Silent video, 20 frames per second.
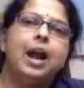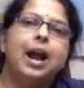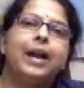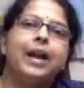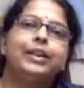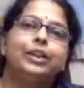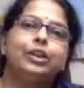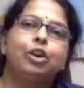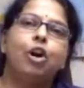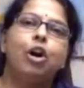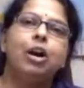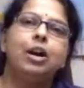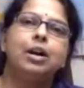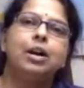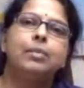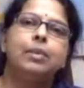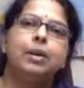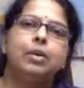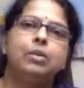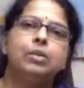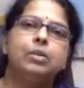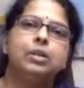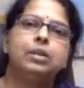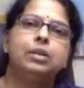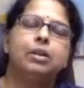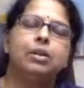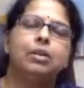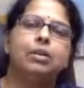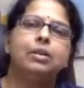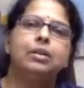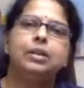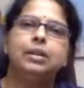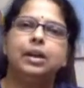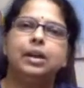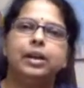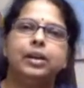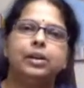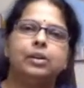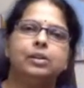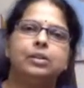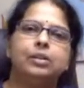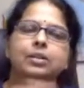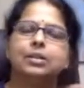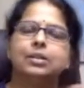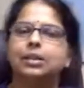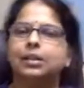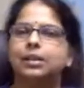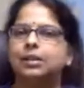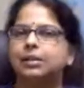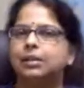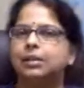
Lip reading: I talk about all the ions.